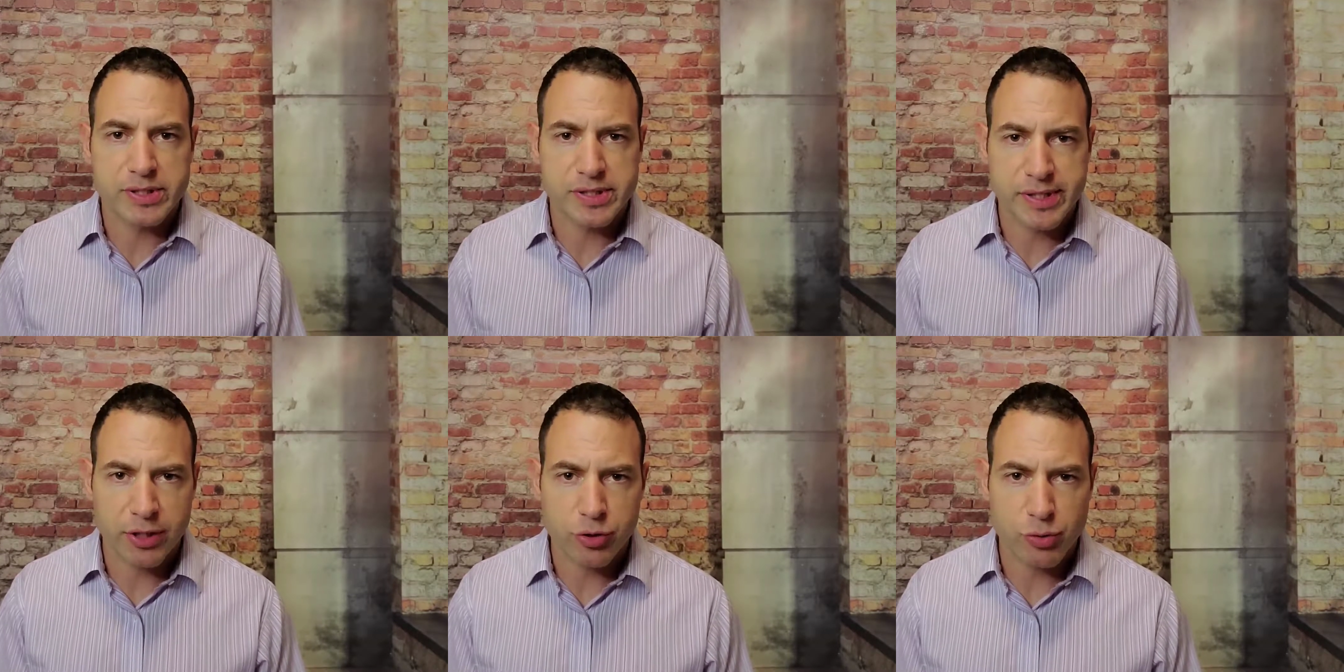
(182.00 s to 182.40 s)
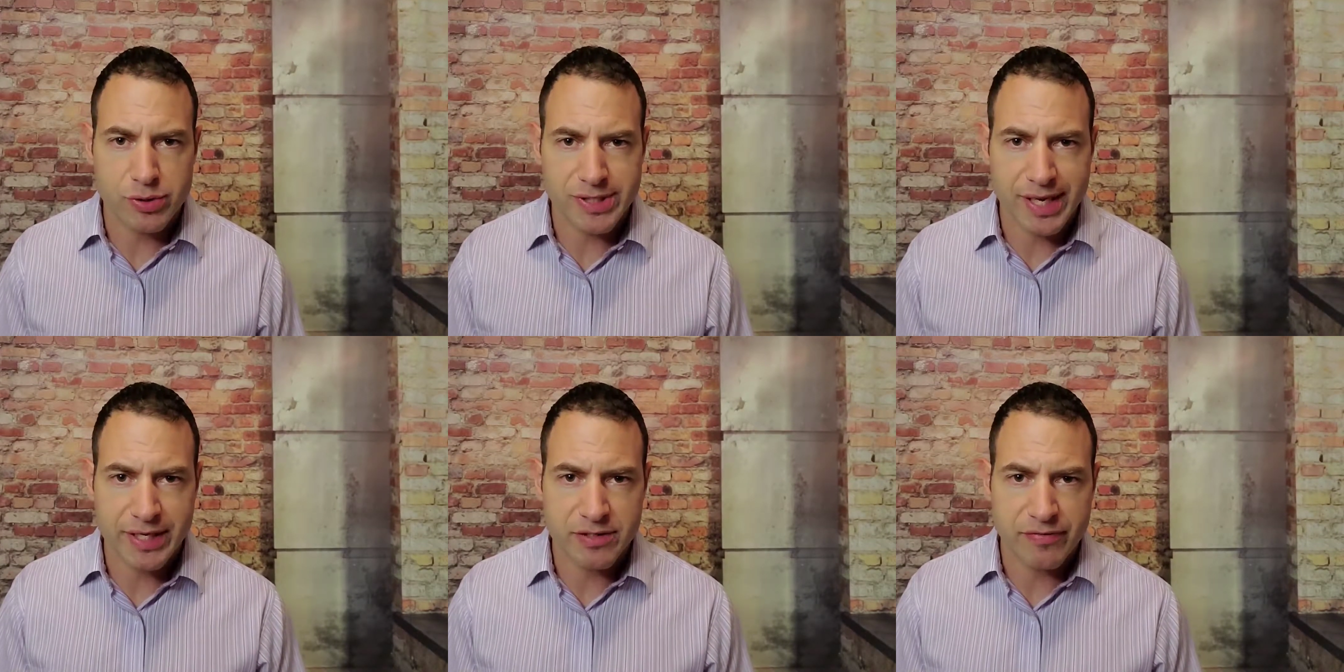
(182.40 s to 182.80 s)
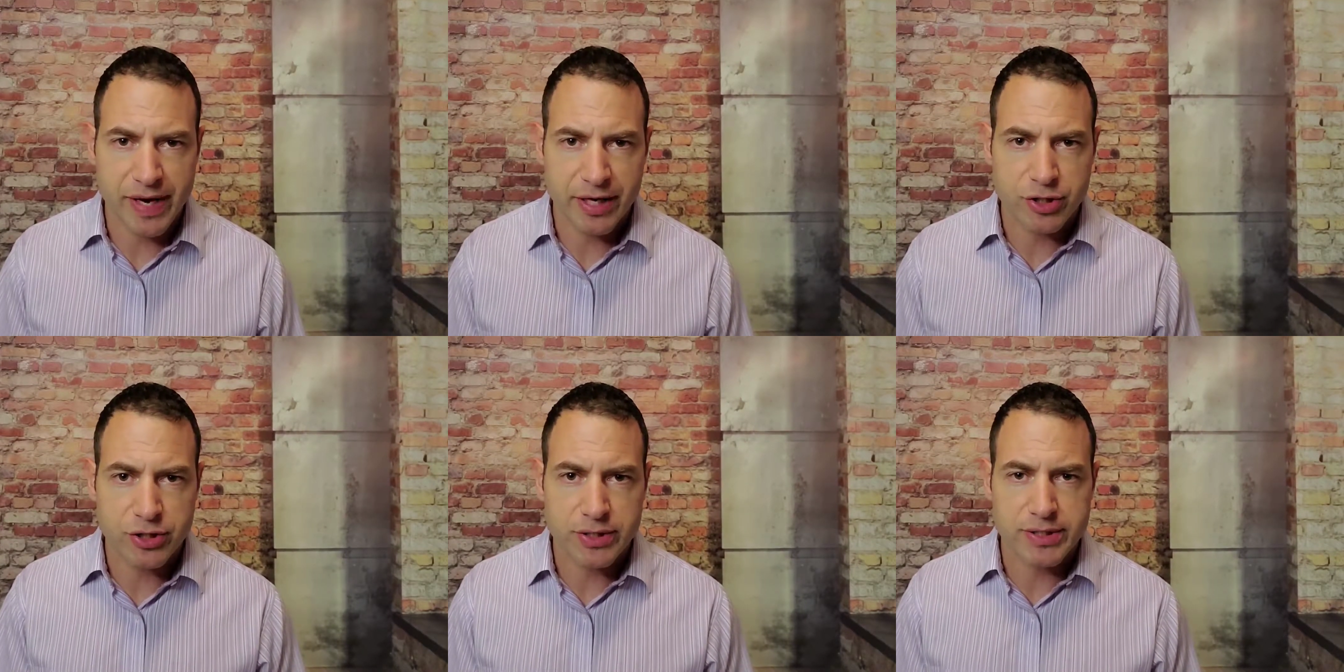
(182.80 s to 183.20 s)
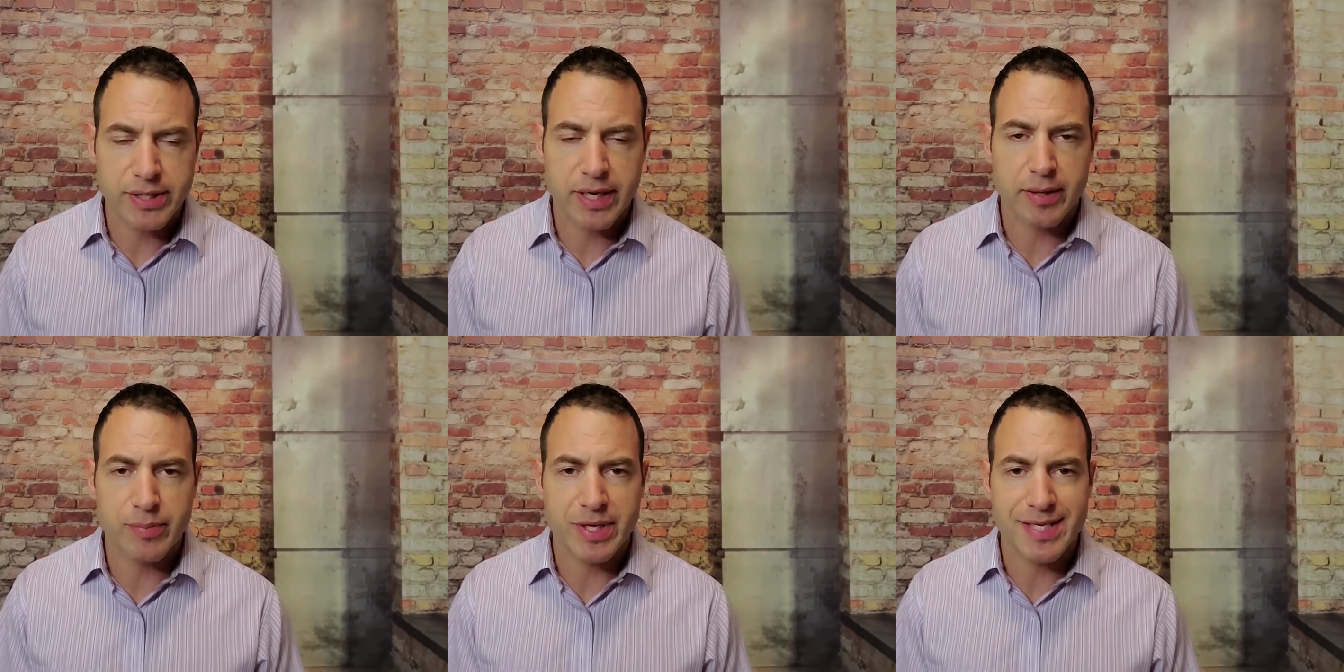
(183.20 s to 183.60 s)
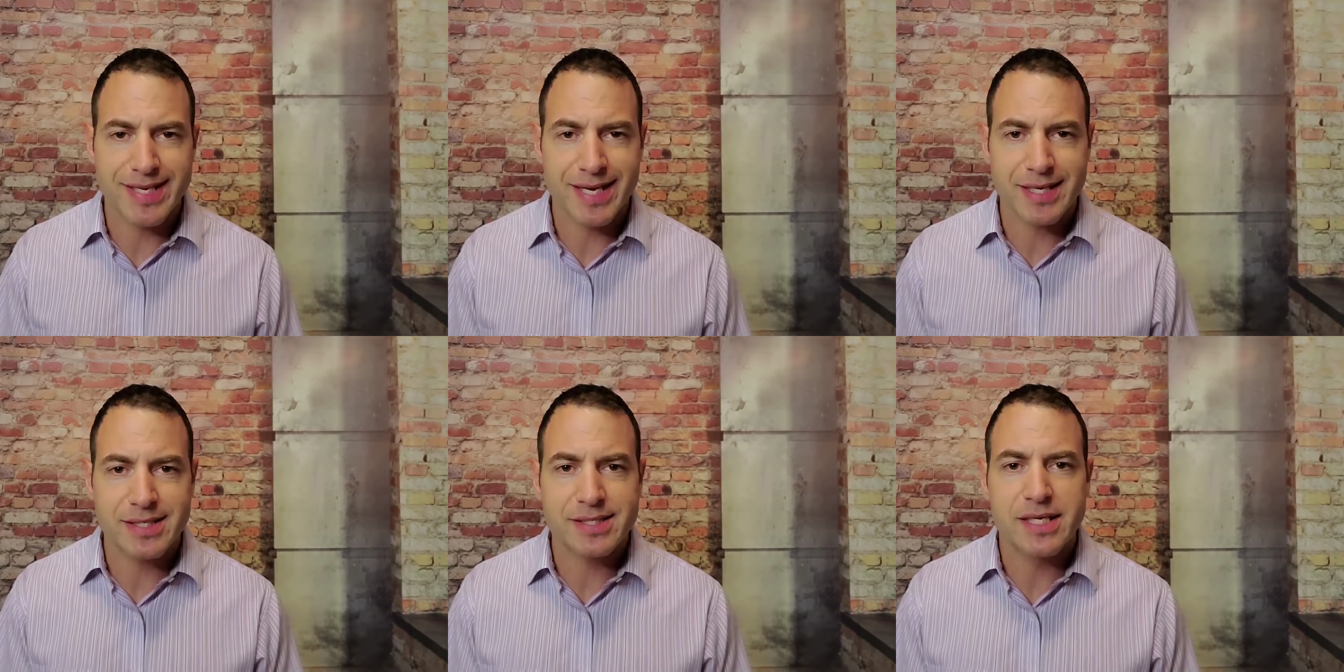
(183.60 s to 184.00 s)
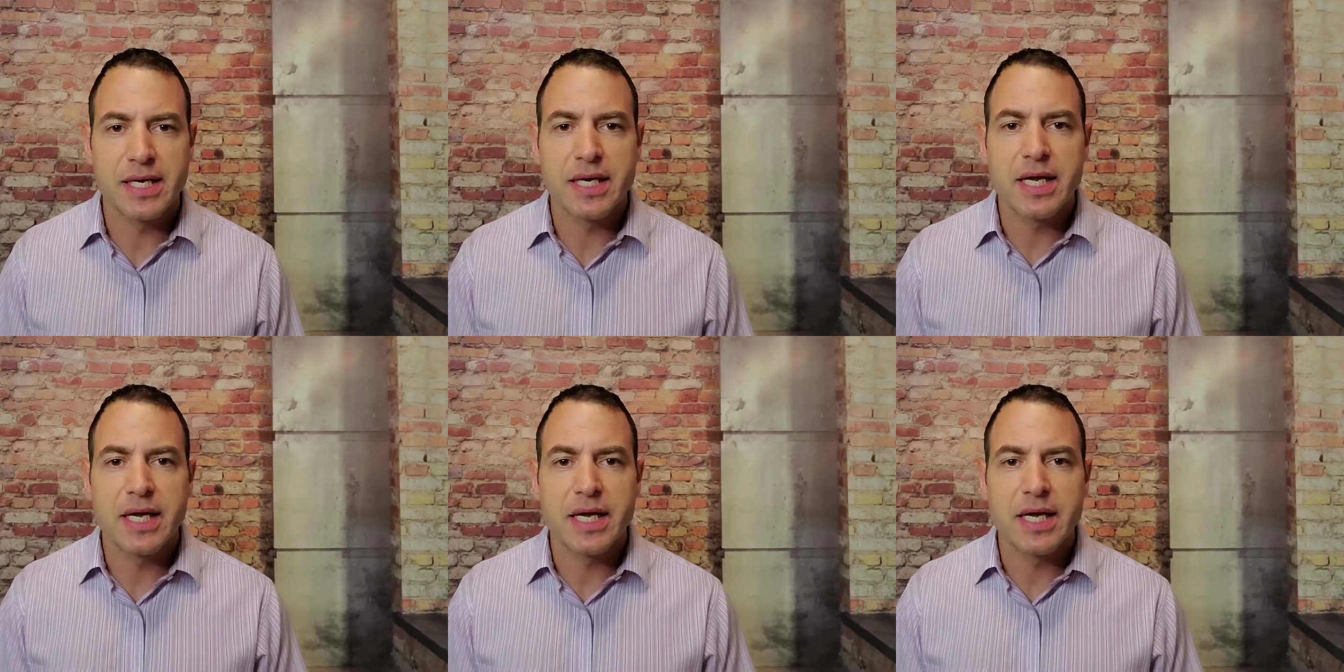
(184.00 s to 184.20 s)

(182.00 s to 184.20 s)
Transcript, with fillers: sexual satisfaction type index,